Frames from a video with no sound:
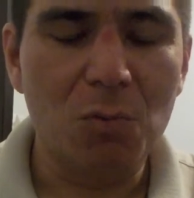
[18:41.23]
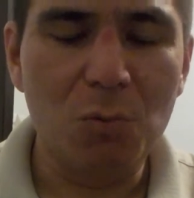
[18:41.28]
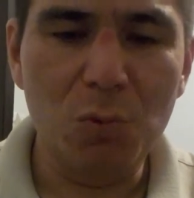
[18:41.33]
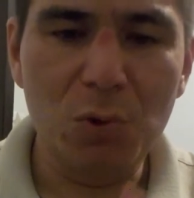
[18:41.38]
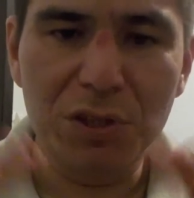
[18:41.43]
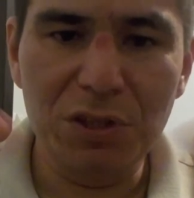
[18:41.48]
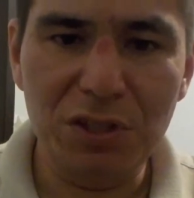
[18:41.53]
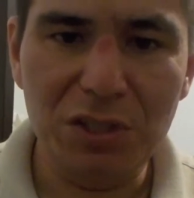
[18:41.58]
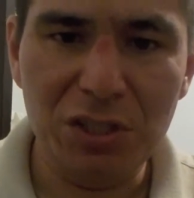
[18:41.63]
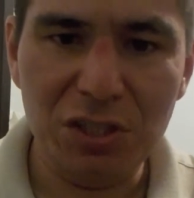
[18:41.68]

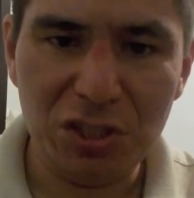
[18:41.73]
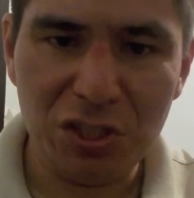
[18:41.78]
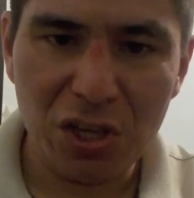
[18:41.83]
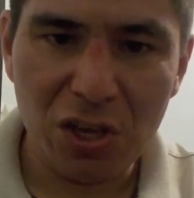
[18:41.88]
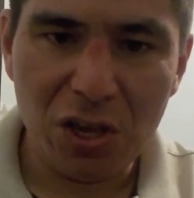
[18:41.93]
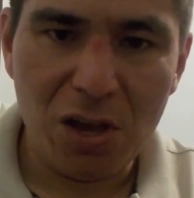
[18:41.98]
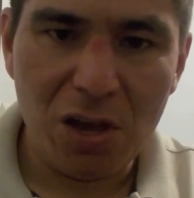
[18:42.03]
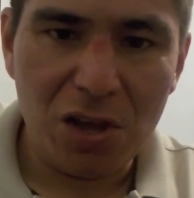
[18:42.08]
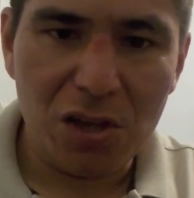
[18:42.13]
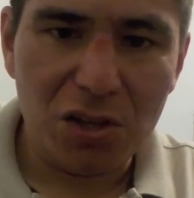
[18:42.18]
With this
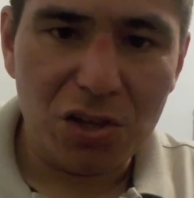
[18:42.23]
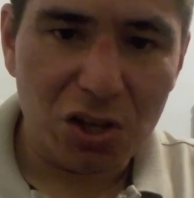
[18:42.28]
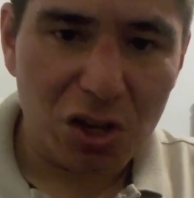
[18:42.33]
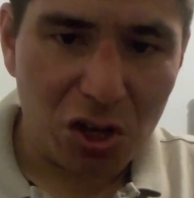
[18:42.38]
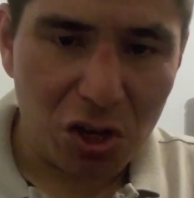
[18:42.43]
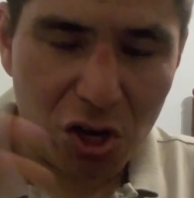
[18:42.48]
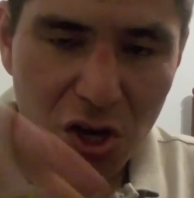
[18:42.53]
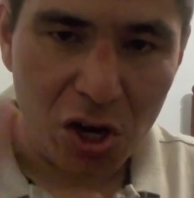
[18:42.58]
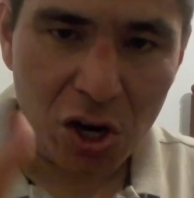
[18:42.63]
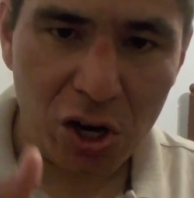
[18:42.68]

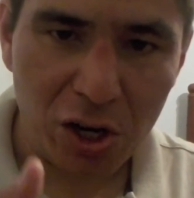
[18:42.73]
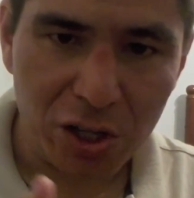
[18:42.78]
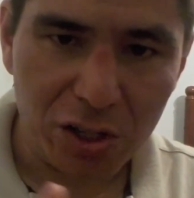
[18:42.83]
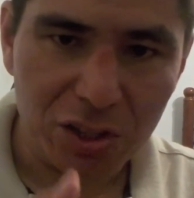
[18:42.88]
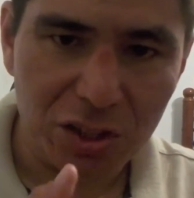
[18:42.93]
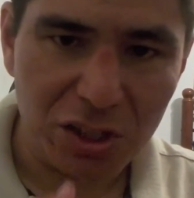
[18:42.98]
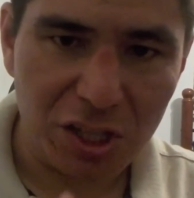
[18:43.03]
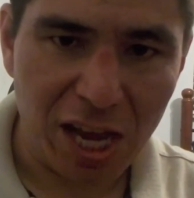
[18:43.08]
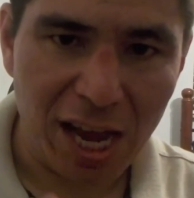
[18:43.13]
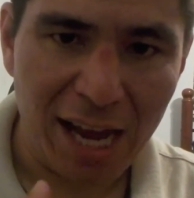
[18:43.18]

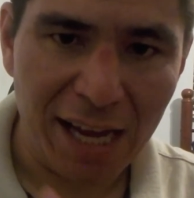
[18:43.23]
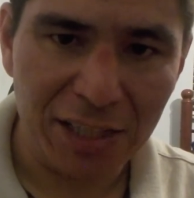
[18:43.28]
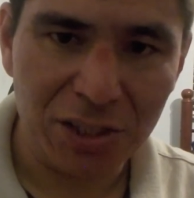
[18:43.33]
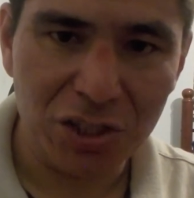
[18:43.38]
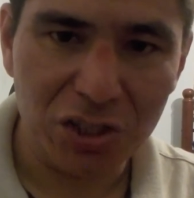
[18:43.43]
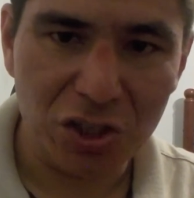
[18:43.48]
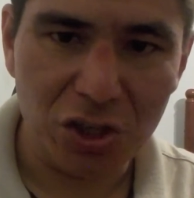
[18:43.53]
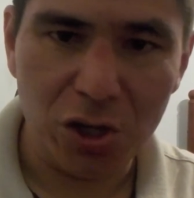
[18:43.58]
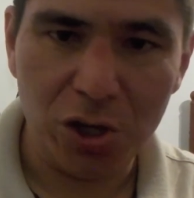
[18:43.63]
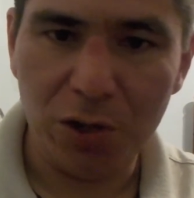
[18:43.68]

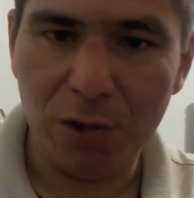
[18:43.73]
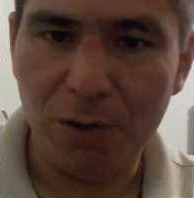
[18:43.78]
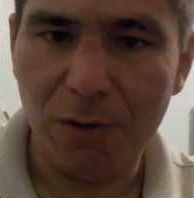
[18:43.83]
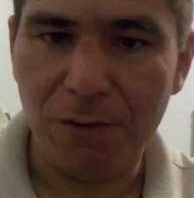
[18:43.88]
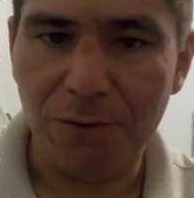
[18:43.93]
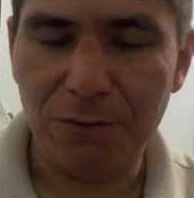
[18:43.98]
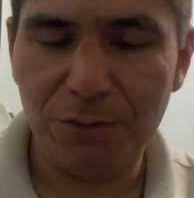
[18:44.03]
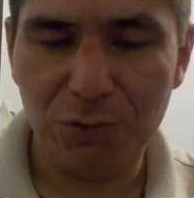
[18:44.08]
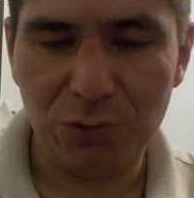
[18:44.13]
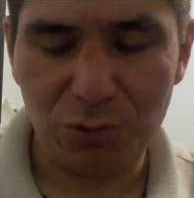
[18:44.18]
tax cut
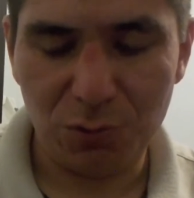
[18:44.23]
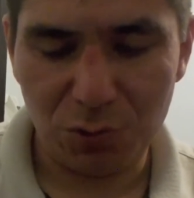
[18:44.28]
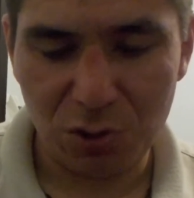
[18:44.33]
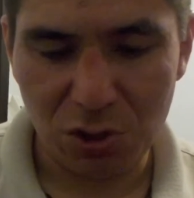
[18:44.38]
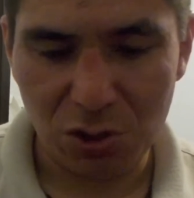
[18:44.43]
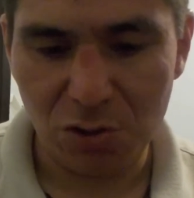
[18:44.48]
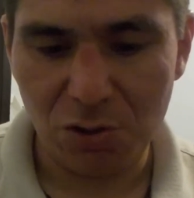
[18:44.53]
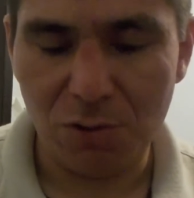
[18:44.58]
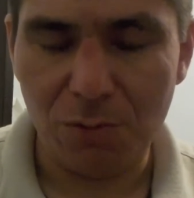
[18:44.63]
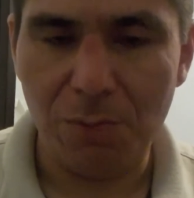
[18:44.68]

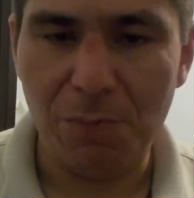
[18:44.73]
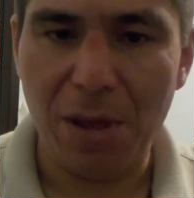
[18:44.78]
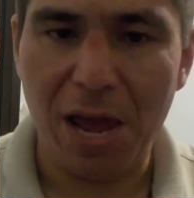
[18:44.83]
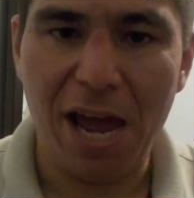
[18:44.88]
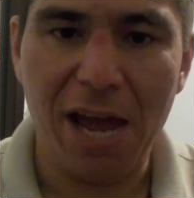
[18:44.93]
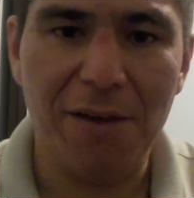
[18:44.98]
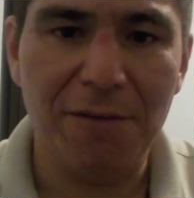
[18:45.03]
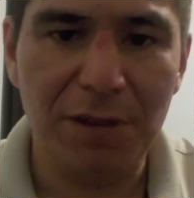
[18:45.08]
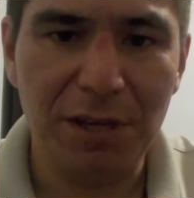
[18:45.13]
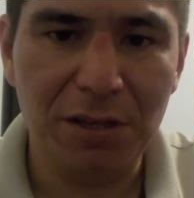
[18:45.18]
of, you know,
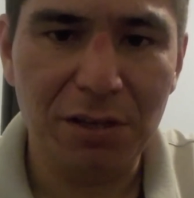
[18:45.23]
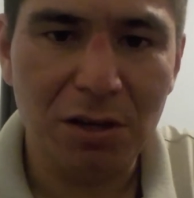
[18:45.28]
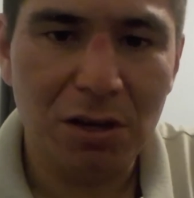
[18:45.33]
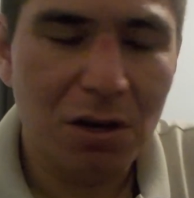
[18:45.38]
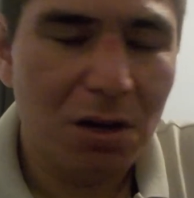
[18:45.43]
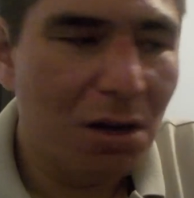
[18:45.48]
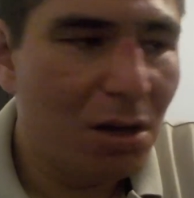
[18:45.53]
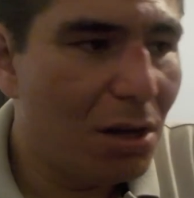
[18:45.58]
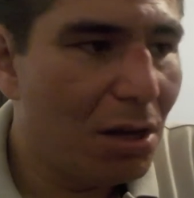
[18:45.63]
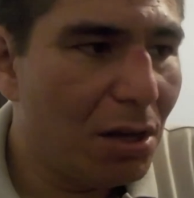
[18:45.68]
having
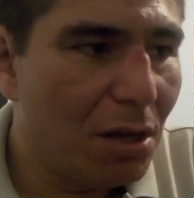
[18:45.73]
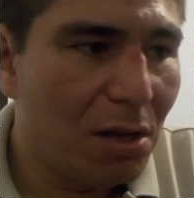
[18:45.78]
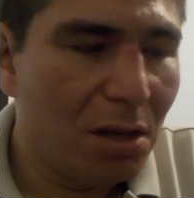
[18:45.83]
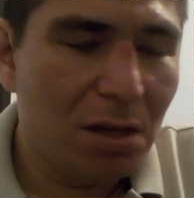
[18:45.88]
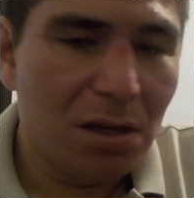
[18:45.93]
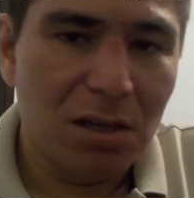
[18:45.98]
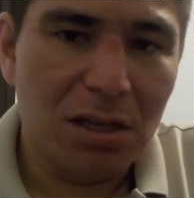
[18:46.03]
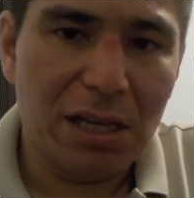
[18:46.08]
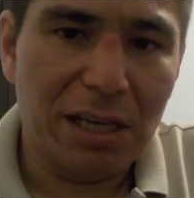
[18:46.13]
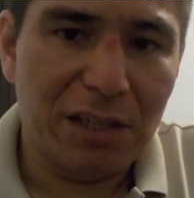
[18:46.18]

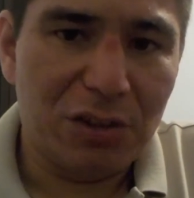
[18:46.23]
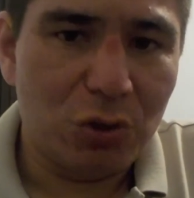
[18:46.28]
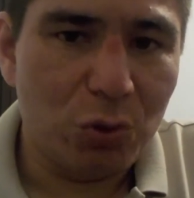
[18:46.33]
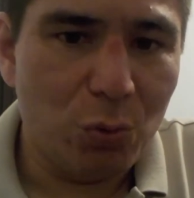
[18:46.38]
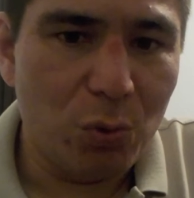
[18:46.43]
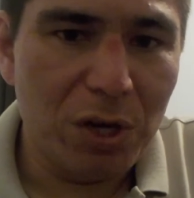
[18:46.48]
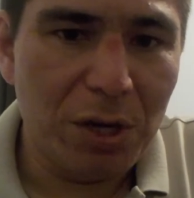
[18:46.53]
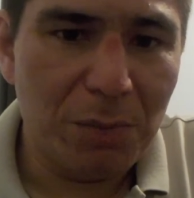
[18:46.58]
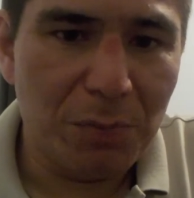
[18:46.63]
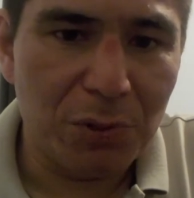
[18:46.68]
like
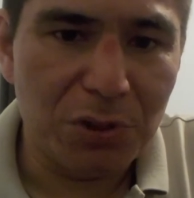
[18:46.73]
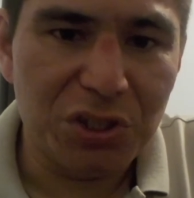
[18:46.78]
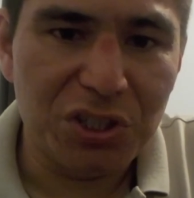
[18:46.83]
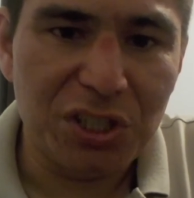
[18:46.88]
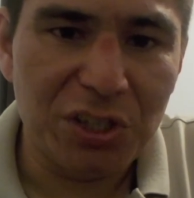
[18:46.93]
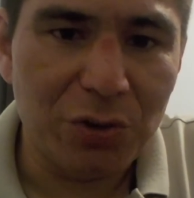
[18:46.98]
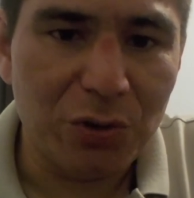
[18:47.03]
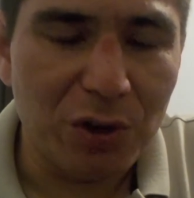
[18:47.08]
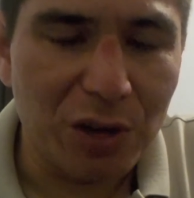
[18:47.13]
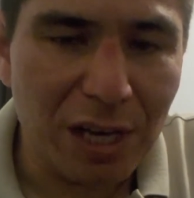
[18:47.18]
20%
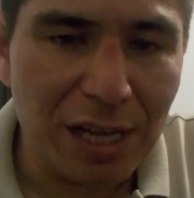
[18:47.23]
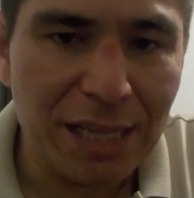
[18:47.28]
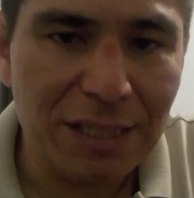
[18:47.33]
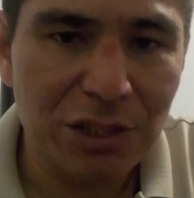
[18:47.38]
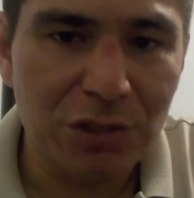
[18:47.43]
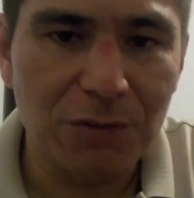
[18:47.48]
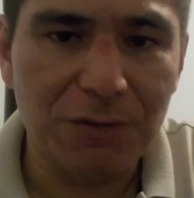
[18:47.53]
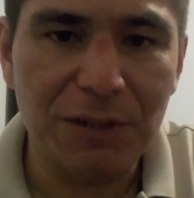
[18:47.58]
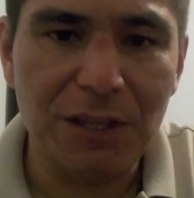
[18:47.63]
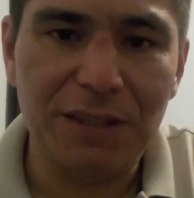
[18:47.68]
or
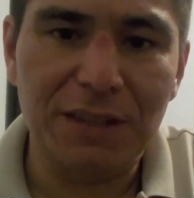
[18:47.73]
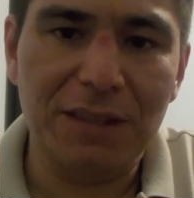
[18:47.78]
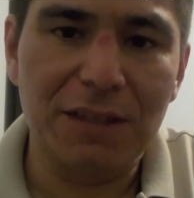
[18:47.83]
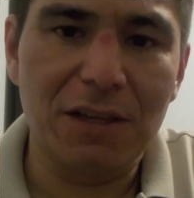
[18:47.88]
less of the